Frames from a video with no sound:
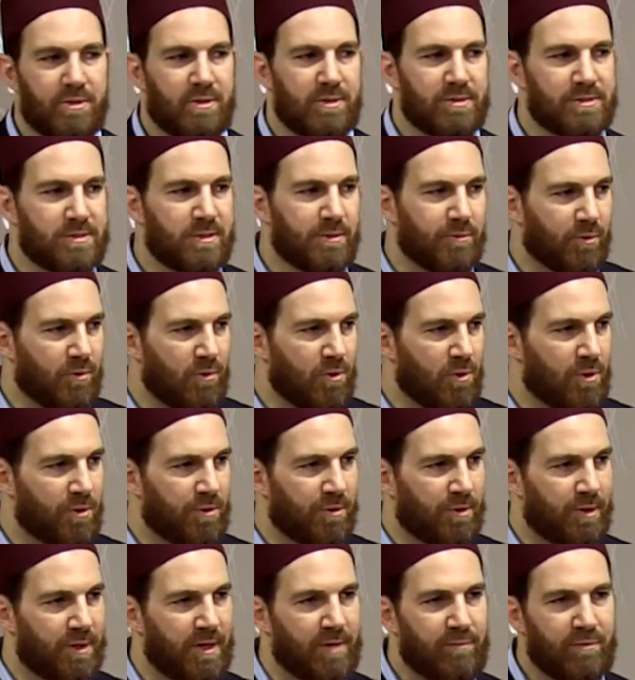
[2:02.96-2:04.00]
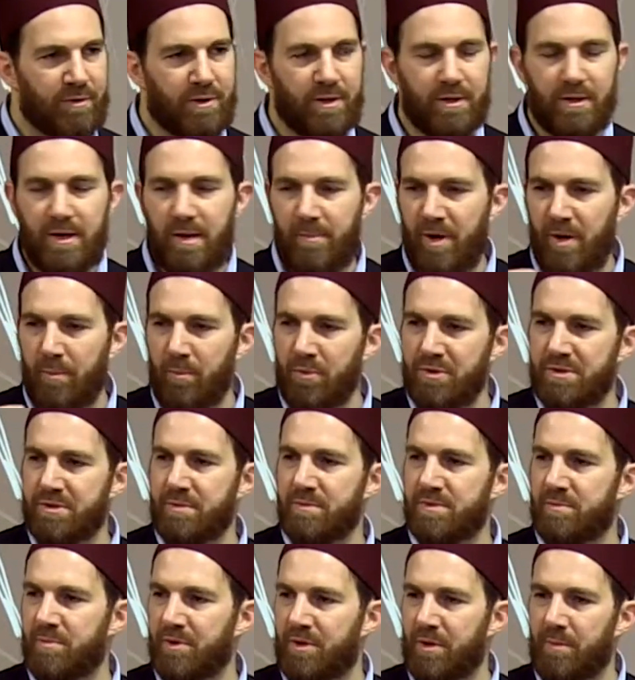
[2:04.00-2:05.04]
in this little corner, and everything about
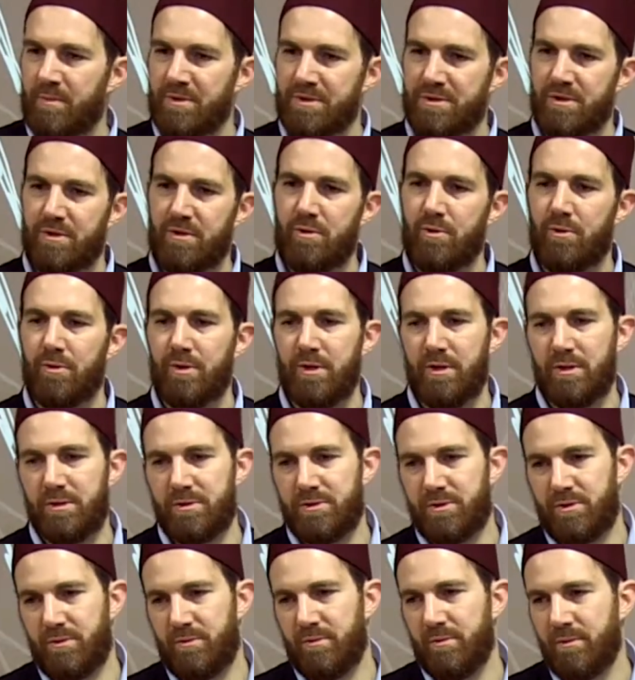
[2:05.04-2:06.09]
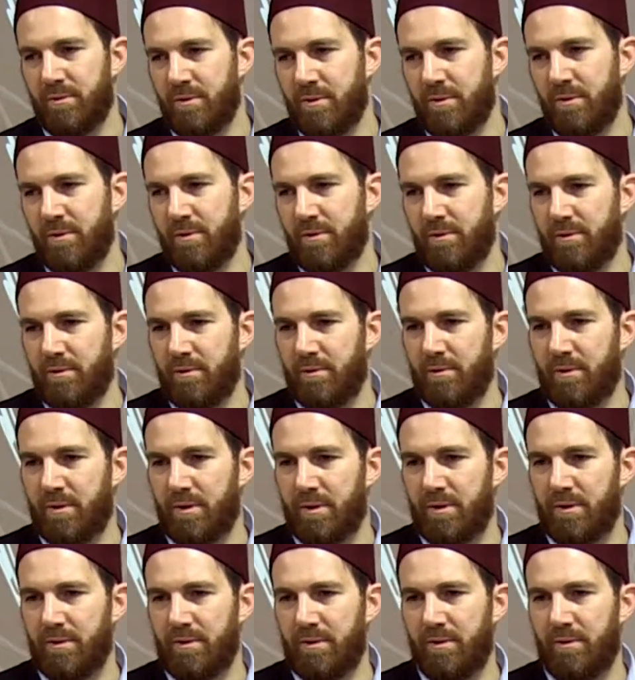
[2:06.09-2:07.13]
Muslims become a security issue,
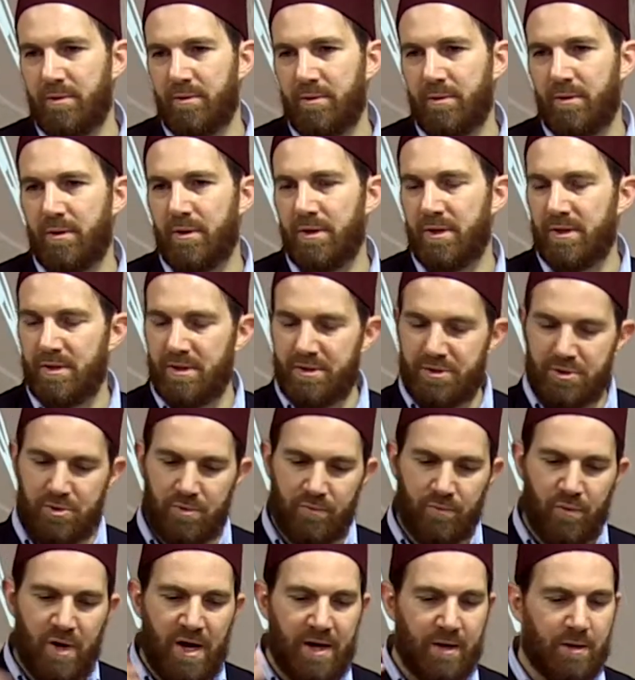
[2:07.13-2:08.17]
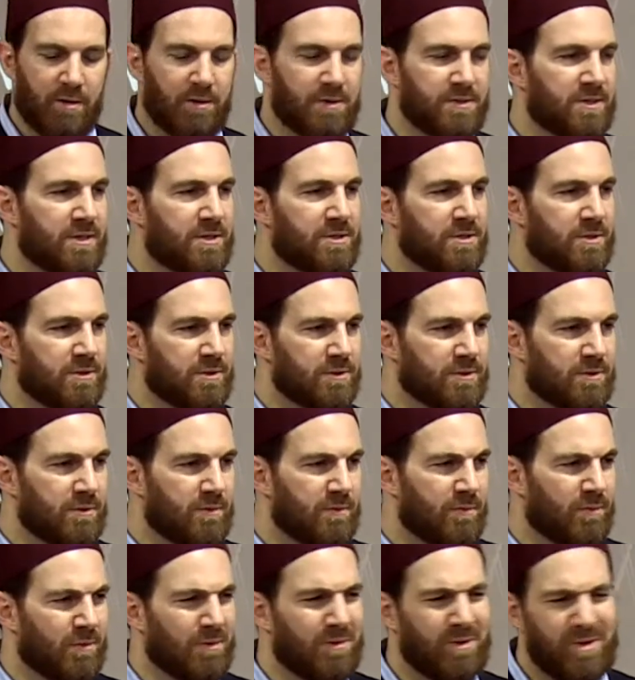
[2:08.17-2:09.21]
or, an issue of radicalization and so
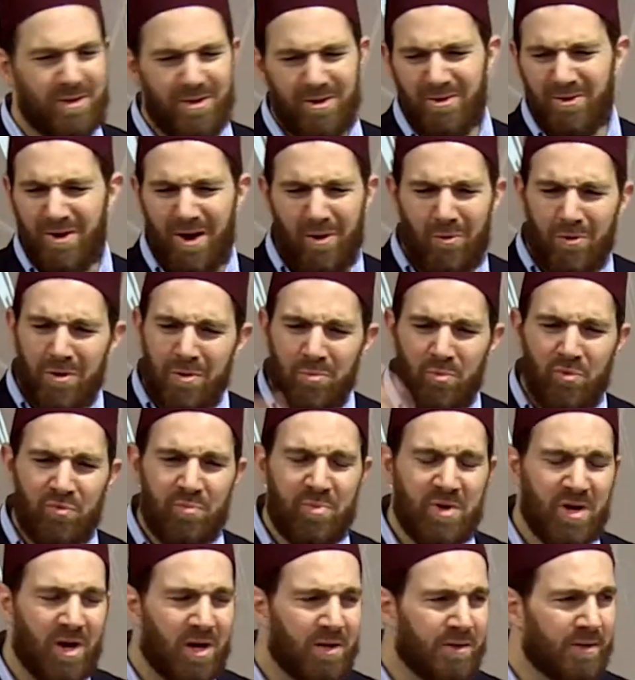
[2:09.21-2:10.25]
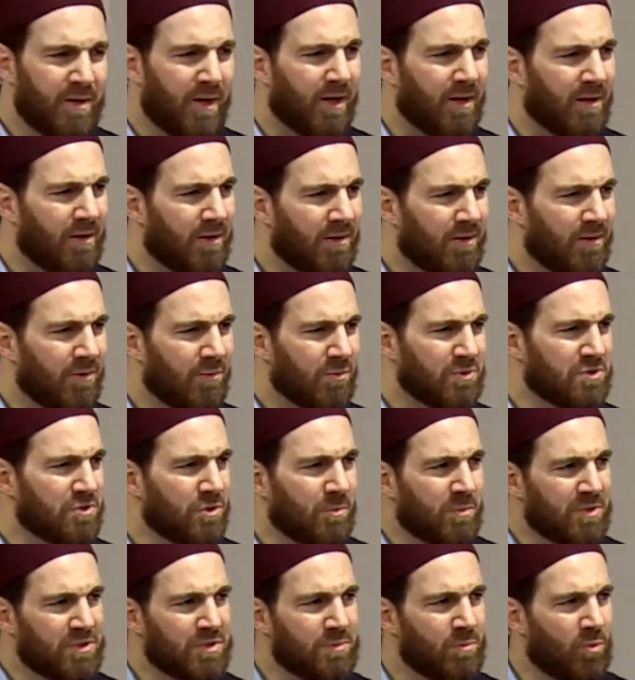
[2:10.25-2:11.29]
forth. I want to move beyond that. We're so
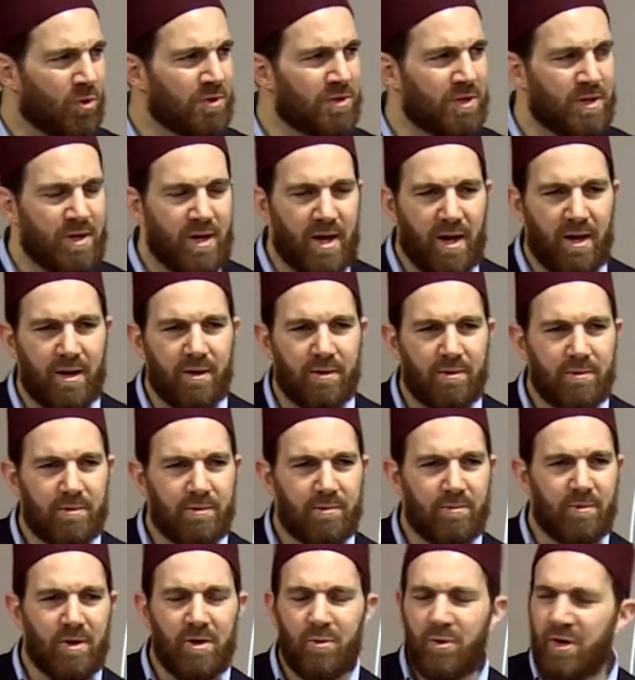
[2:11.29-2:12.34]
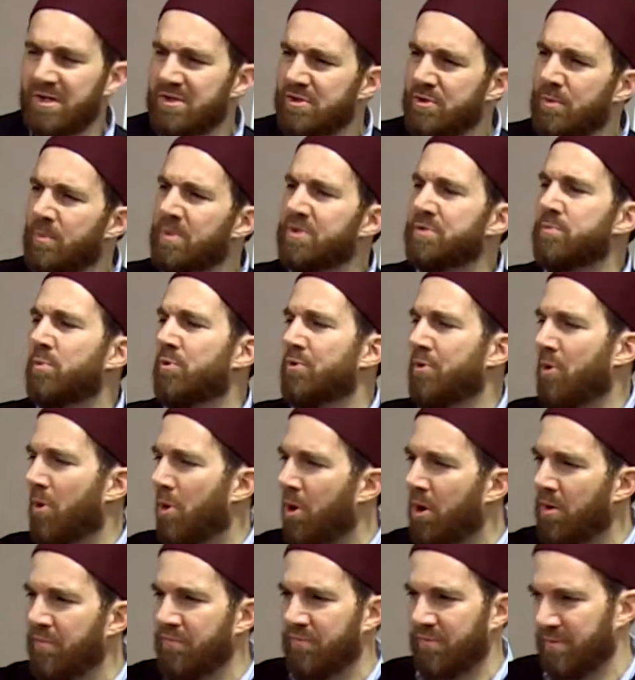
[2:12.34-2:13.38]
much more than that, right? We've got so much more to
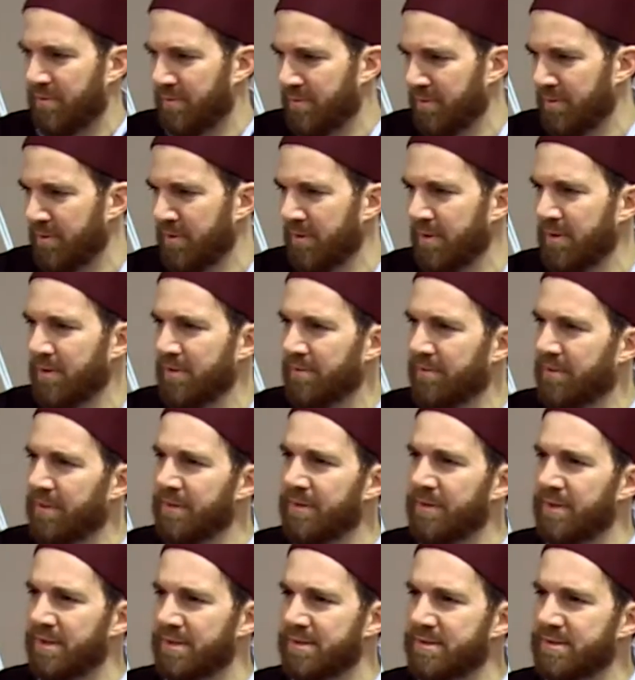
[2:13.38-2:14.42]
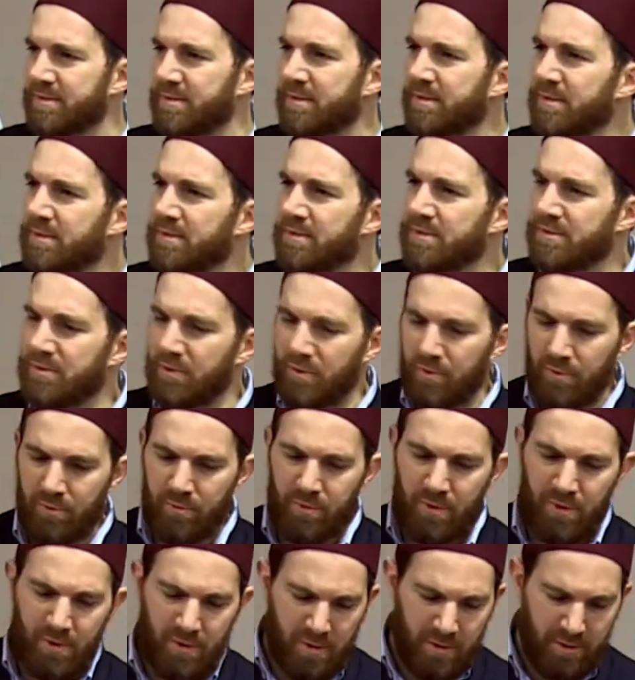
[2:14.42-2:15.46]
offer than this.
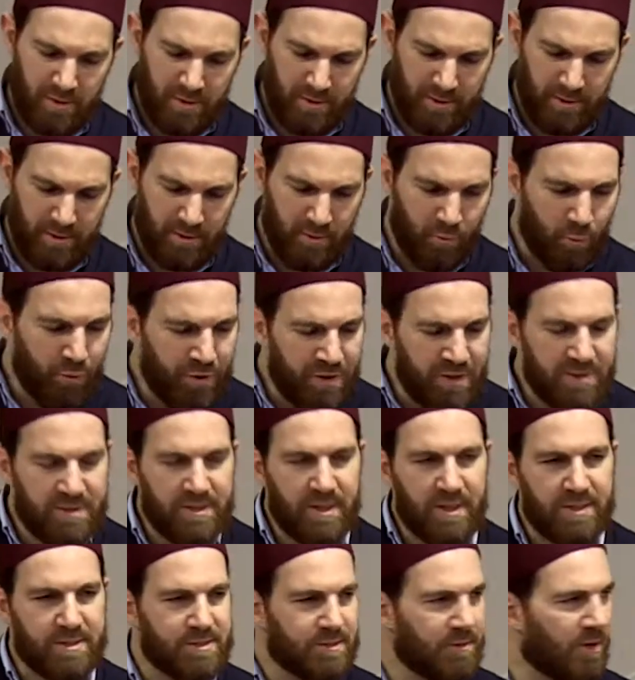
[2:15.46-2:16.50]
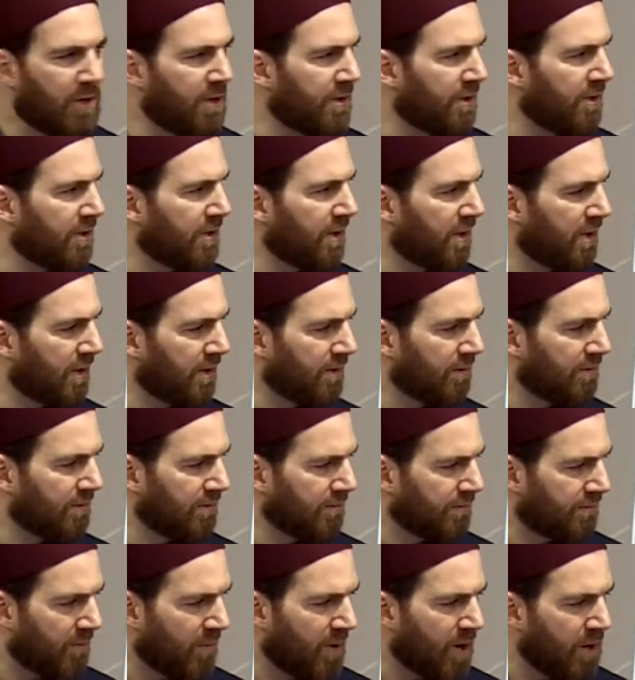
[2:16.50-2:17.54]
So we need to get started and,
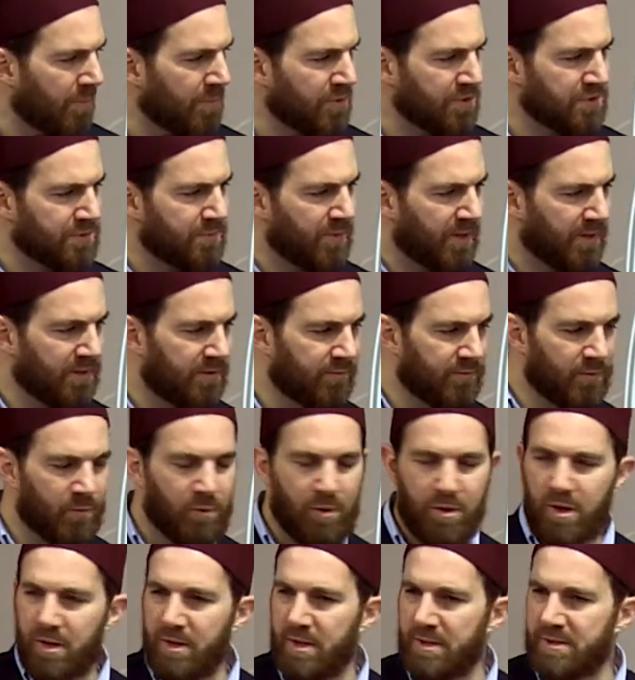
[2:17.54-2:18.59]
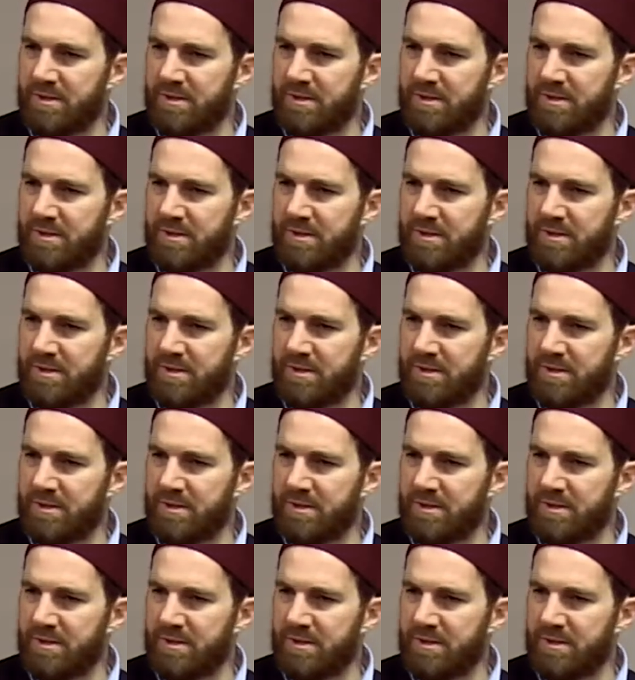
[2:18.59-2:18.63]
from our perspective, work on